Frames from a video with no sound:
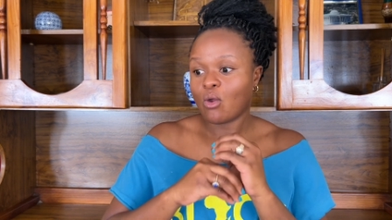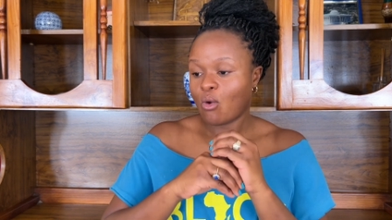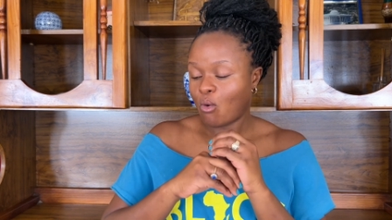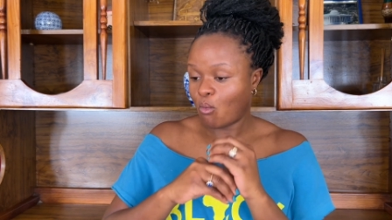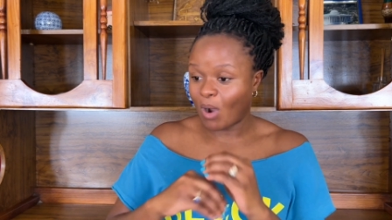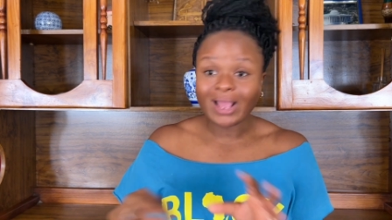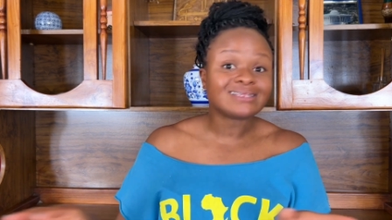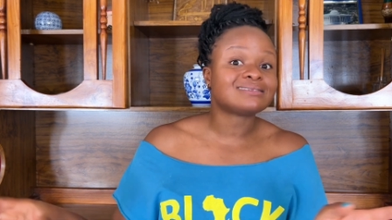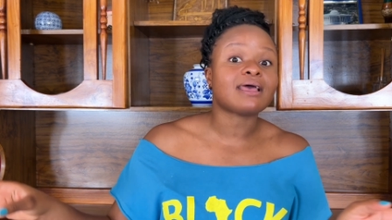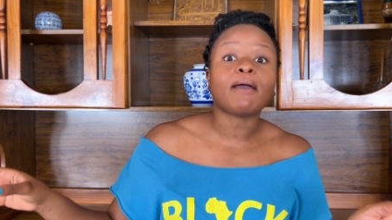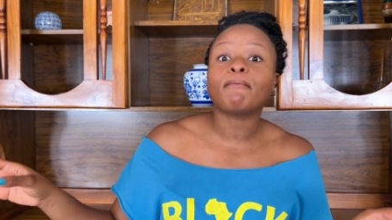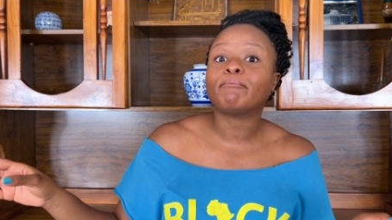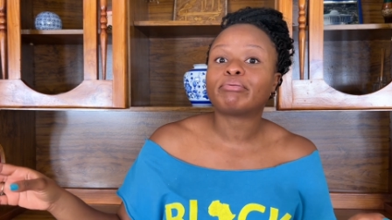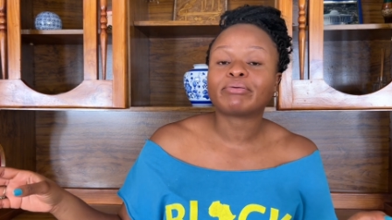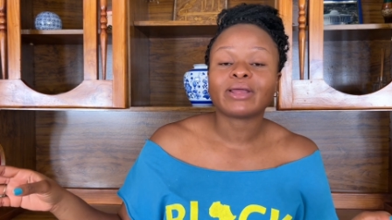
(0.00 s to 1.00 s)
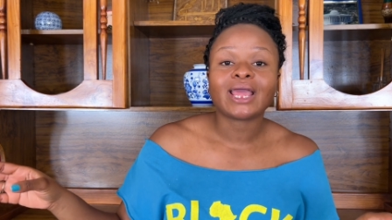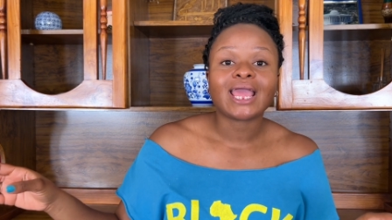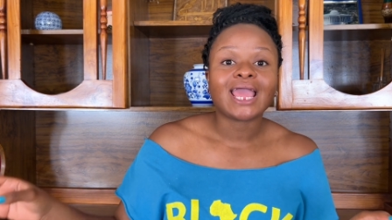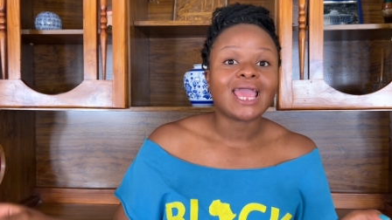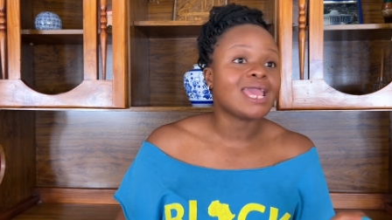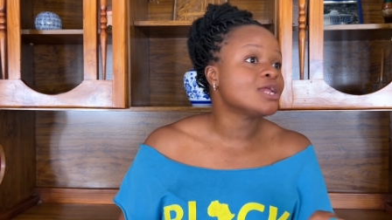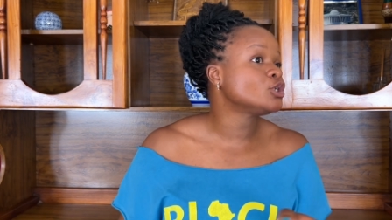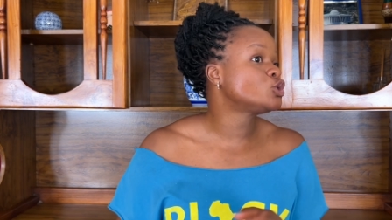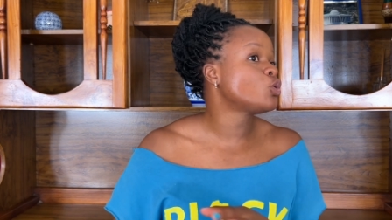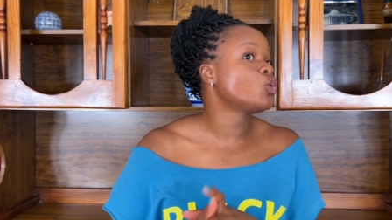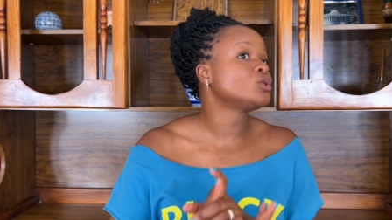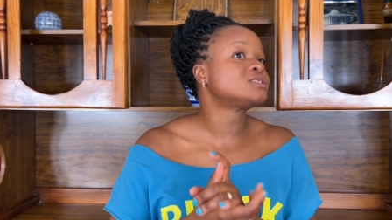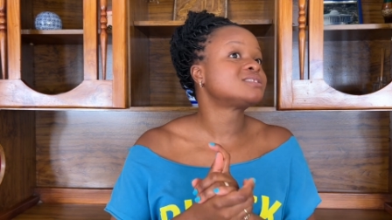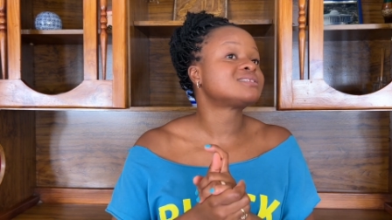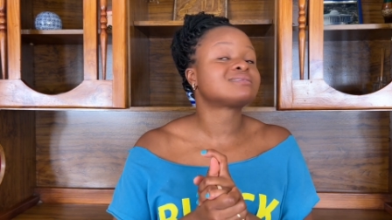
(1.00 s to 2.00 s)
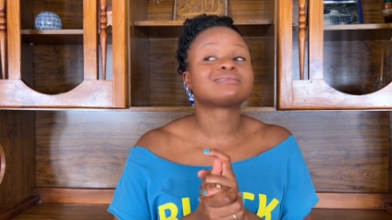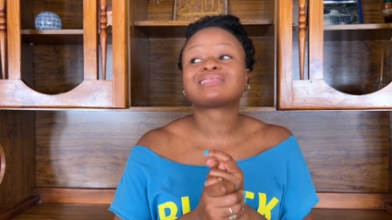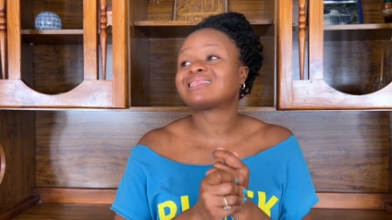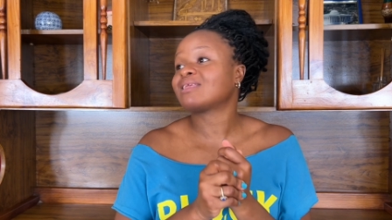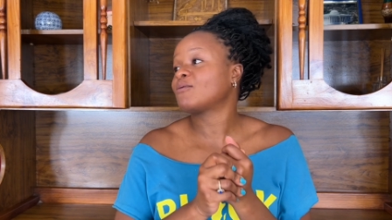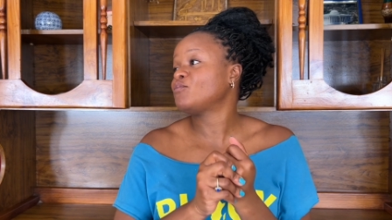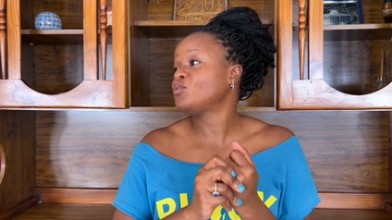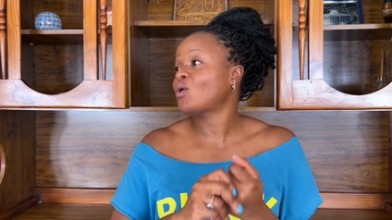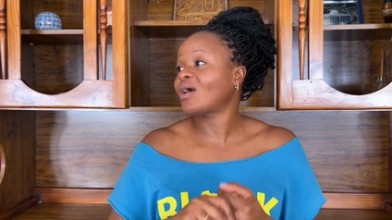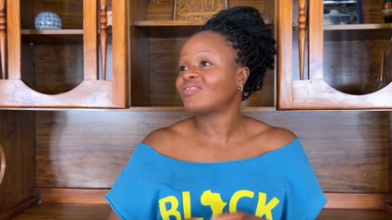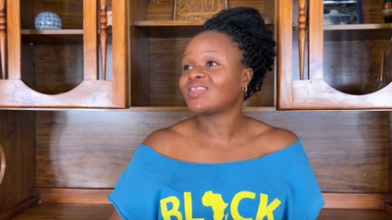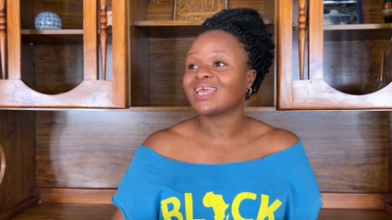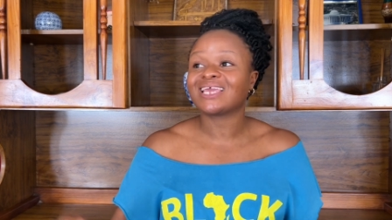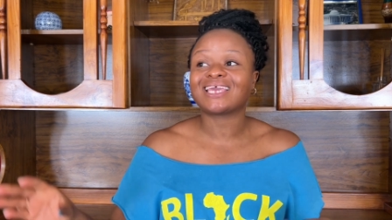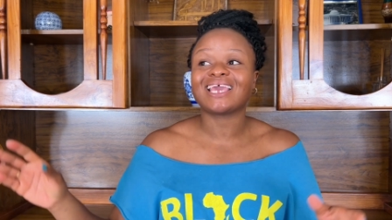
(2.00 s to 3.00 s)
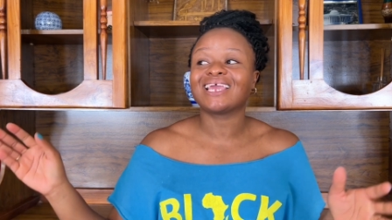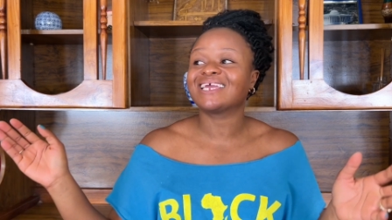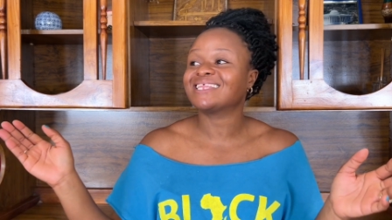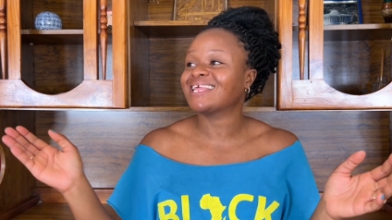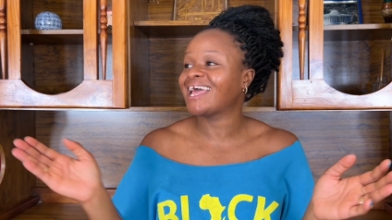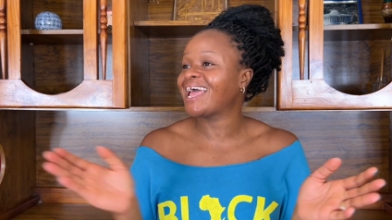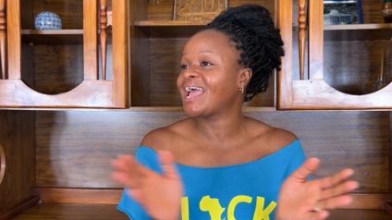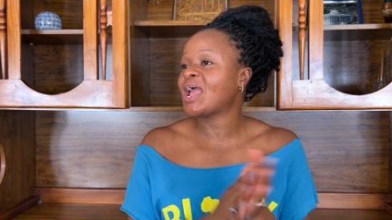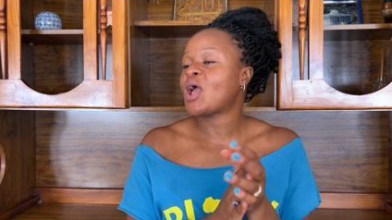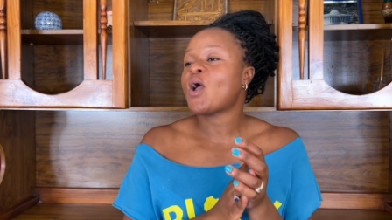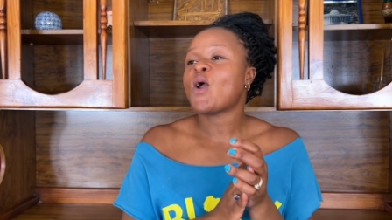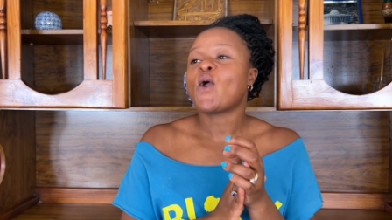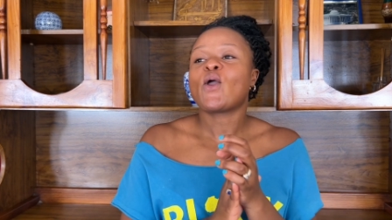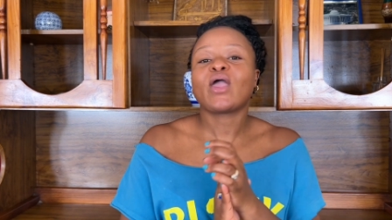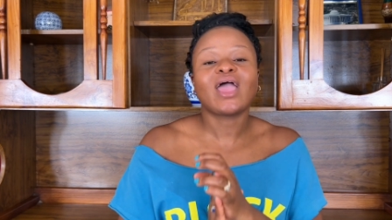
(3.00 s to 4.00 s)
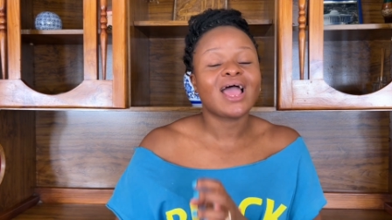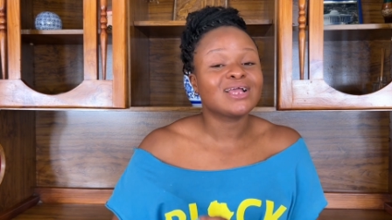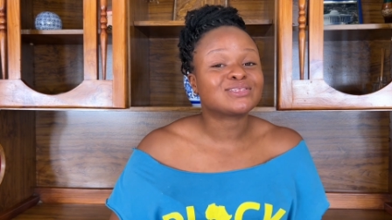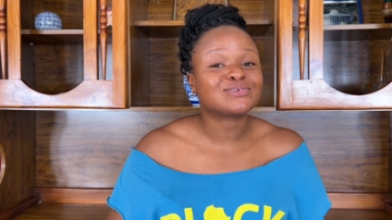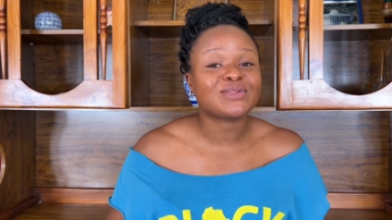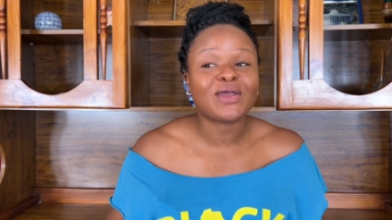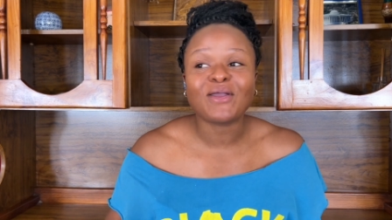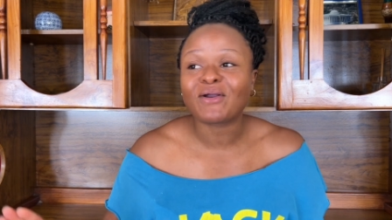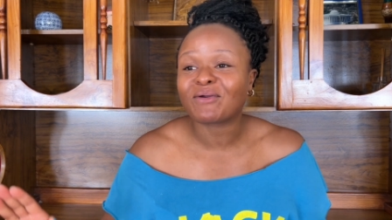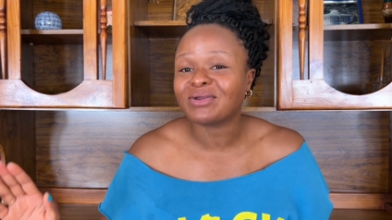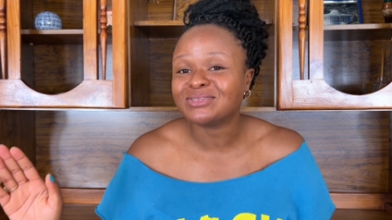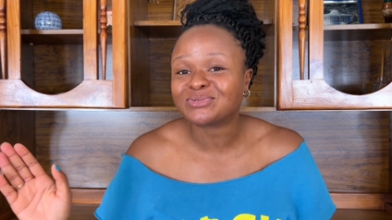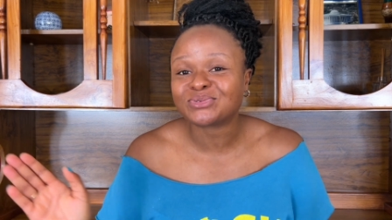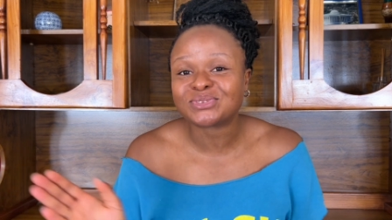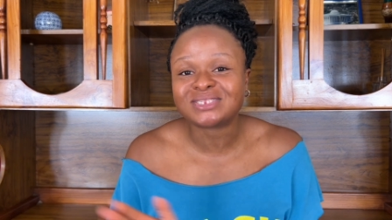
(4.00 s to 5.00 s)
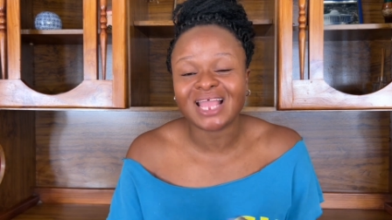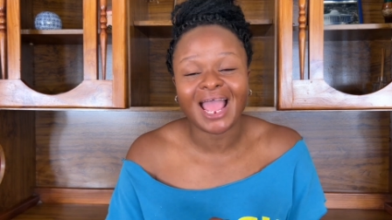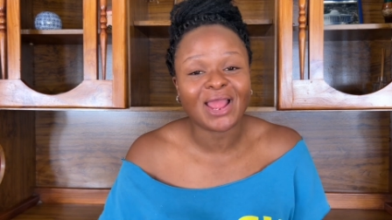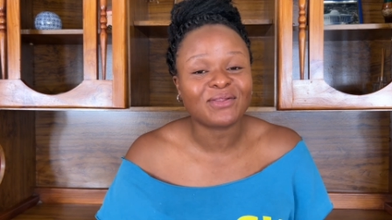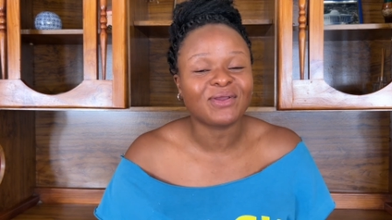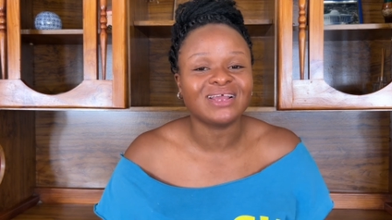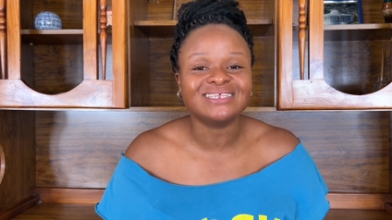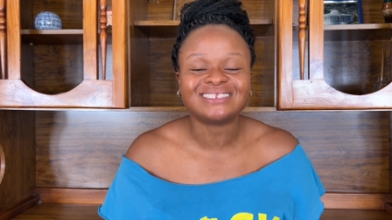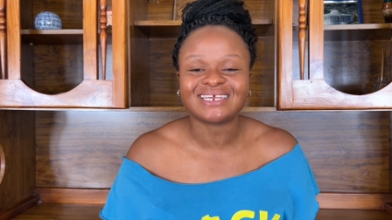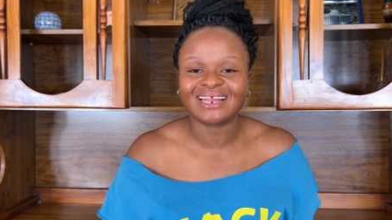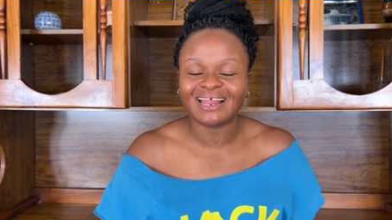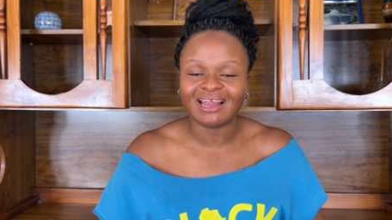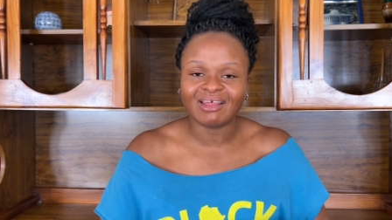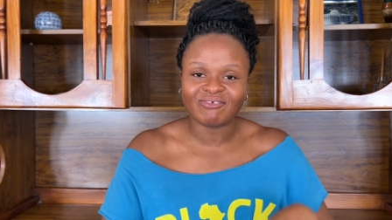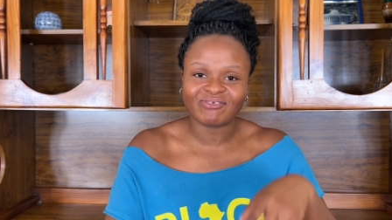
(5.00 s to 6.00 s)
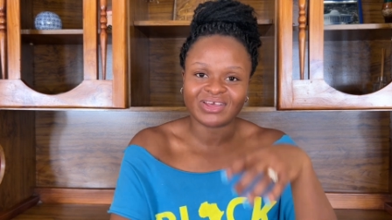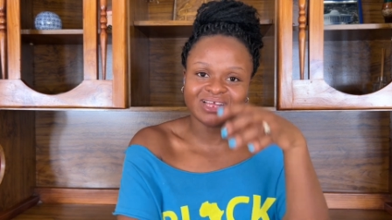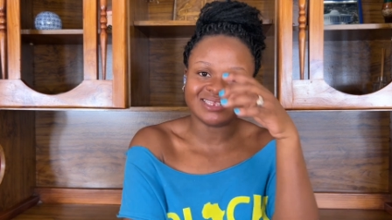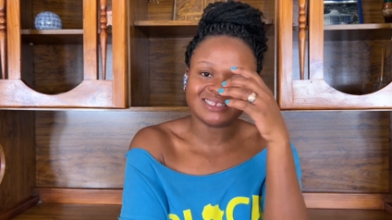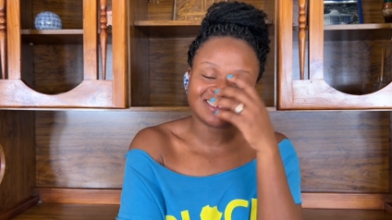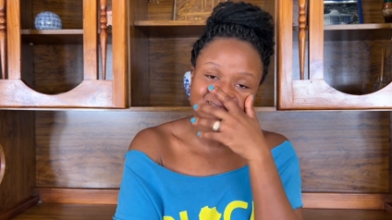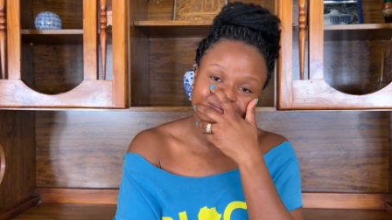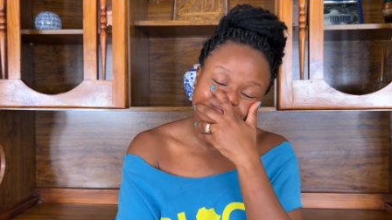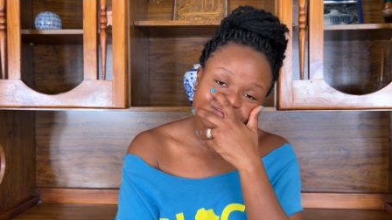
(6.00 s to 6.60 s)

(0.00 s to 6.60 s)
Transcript: white samp into, you are thinking there, yeah, today you're going to dine, you're eating an elephant.